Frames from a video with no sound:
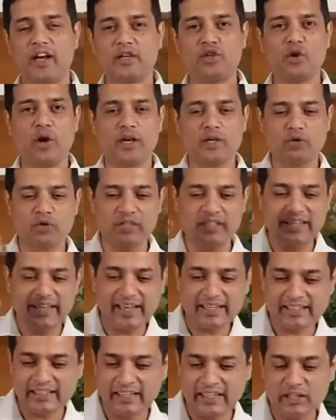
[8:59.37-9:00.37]
Are you
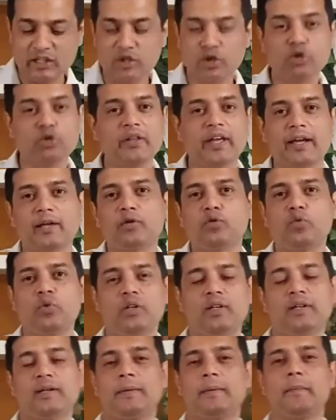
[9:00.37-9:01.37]
getting into that
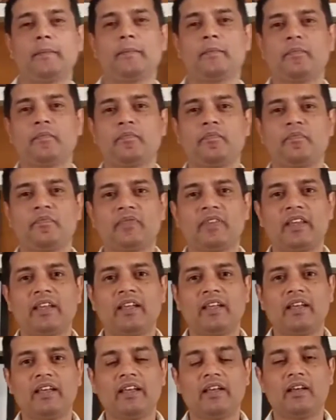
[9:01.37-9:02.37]
word?
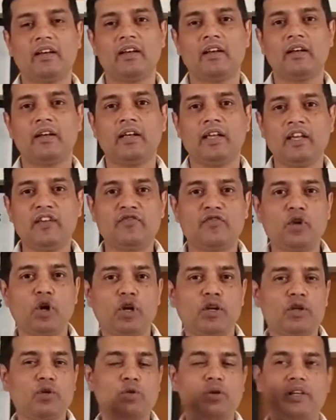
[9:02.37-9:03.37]
If
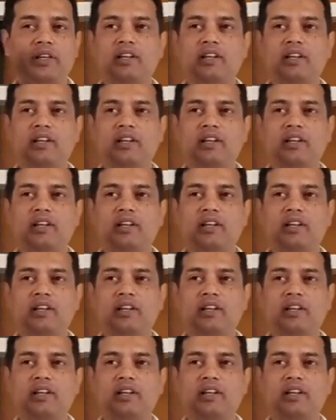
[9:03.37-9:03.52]
not, we